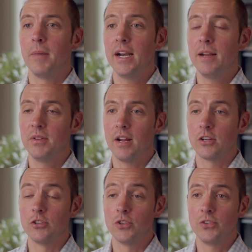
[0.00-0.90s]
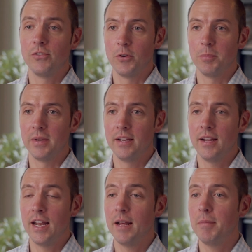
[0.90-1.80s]
My name's Dr. Joseph
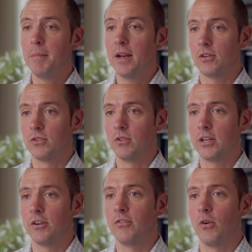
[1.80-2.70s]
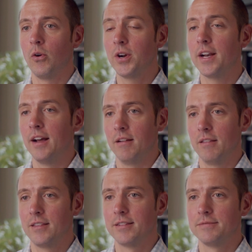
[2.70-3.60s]
Volpe, and I'm the Medical Director for Orchid
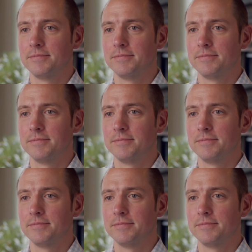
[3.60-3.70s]
Health.